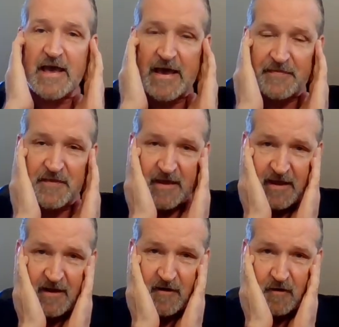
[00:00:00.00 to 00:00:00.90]
at
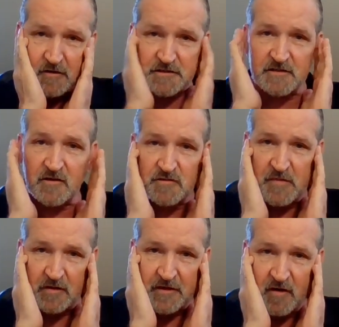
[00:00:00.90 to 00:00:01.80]
the ears, those
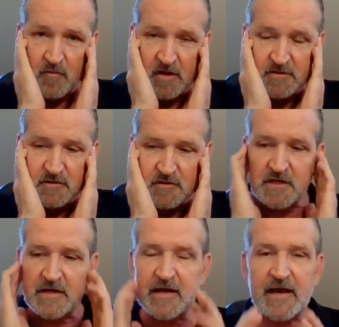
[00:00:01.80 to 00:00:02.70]
middle ear muscles,